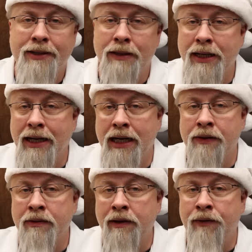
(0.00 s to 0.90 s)
It's something I
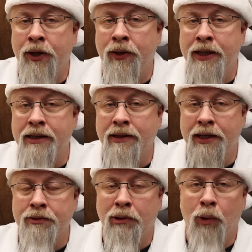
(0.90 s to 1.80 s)
never reviewed as it
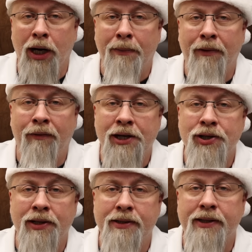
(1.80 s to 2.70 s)
does require
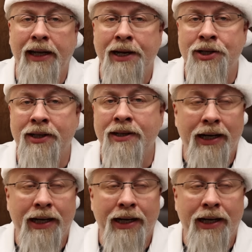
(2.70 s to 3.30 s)
professional installation.